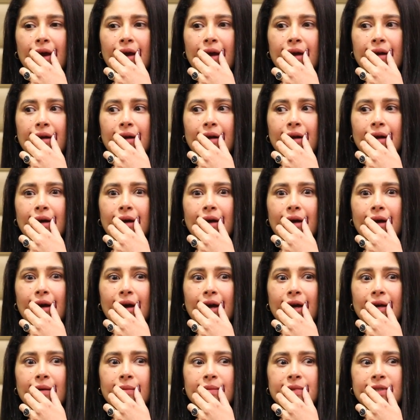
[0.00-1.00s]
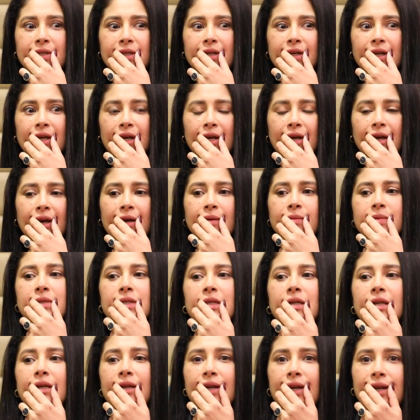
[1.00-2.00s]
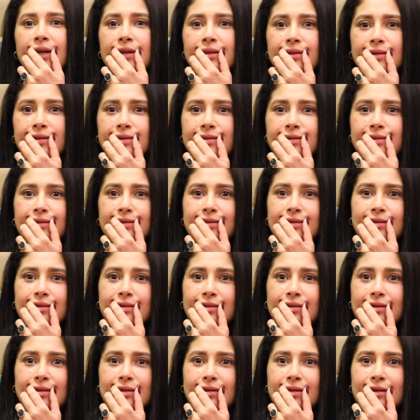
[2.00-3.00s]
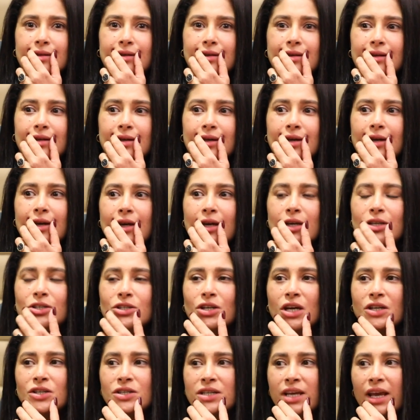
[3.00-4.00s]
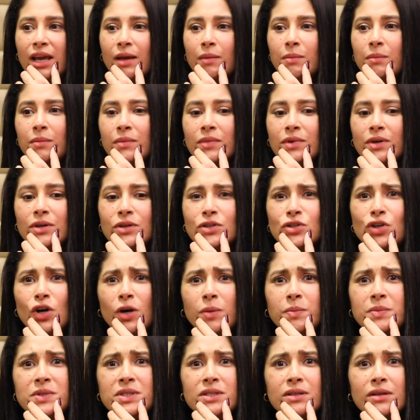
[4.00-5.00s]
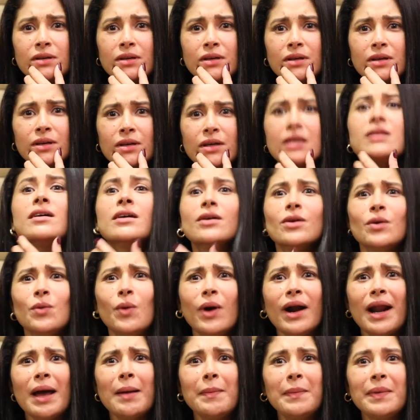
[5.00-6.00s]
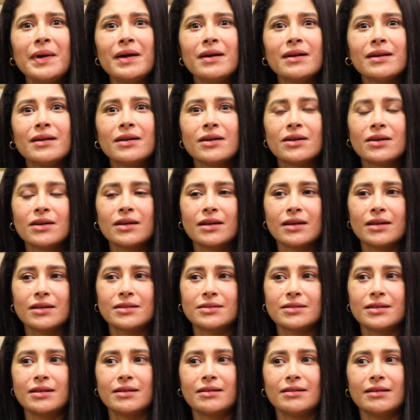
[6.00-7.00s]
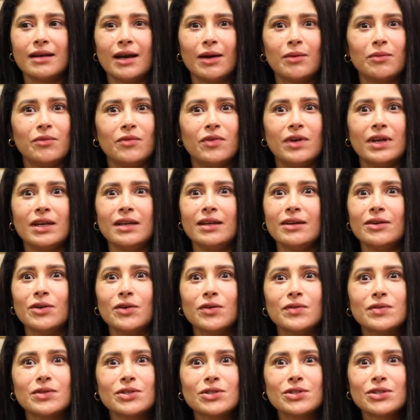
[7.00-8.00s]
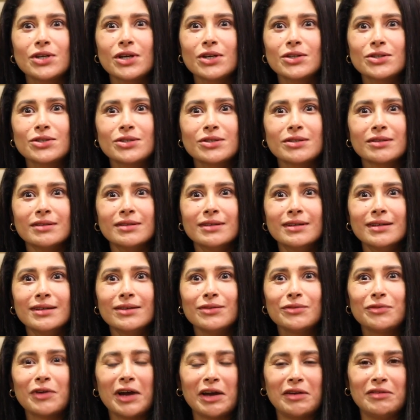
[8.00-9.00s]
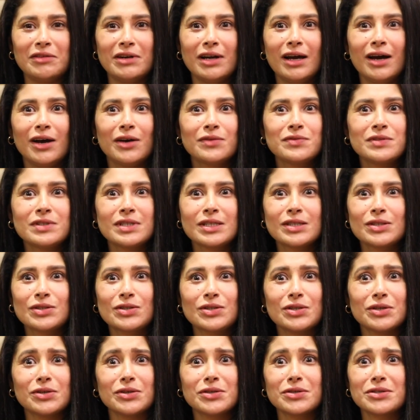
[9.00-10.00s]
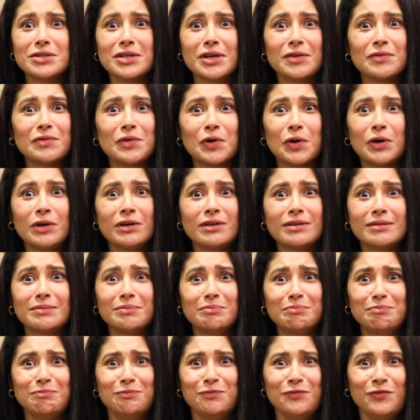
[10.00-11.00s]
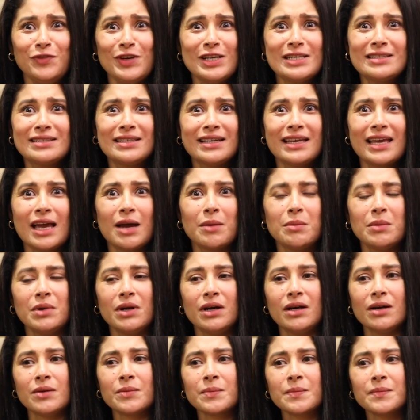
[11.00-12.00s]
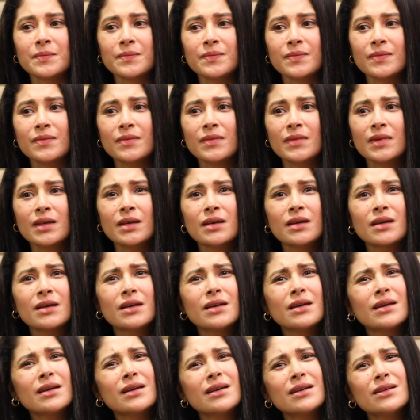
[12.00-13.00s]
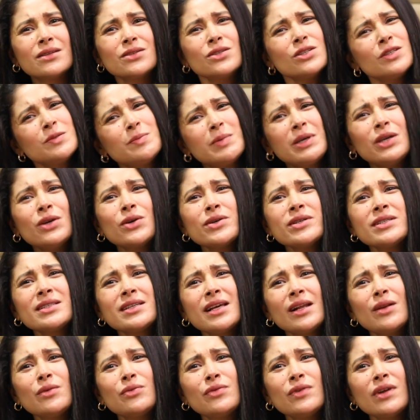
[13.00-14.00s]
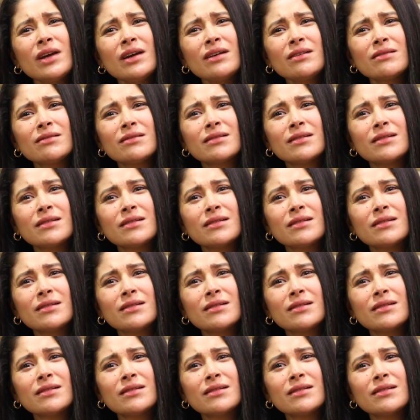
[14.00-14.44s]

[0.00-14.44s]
and I'm sitting like this. Shash came. Shubs, what happened? I said, I'm very nervous, Shash. 5.5-6 years I've not faced the camera. Just be yourself na,